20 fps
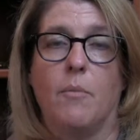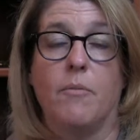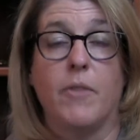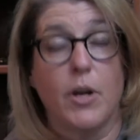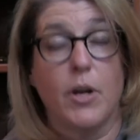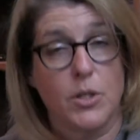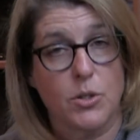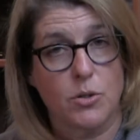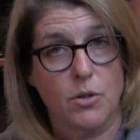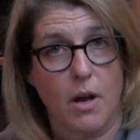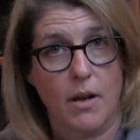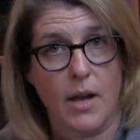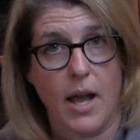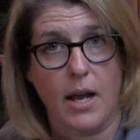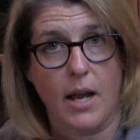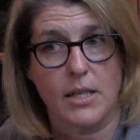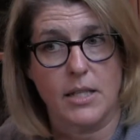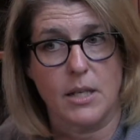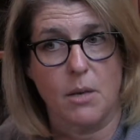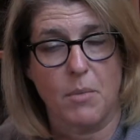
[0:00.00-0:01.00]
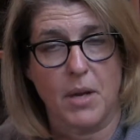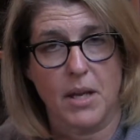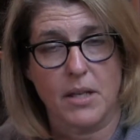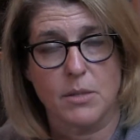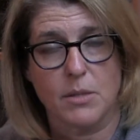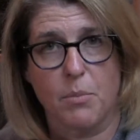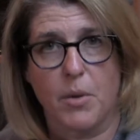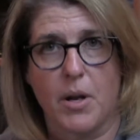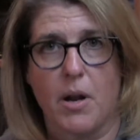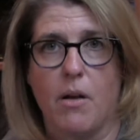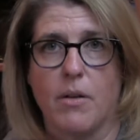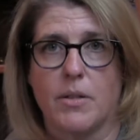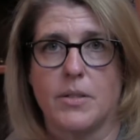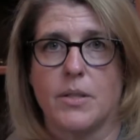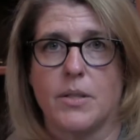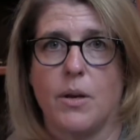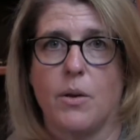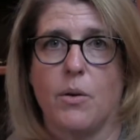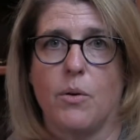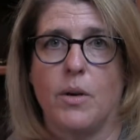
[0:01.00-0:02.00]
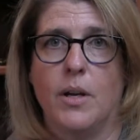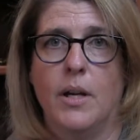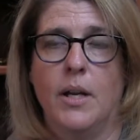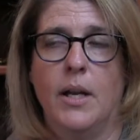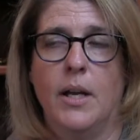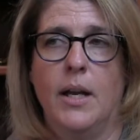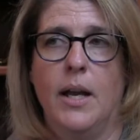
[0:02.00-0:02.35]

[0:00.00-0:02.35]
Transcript: very strong academics, but also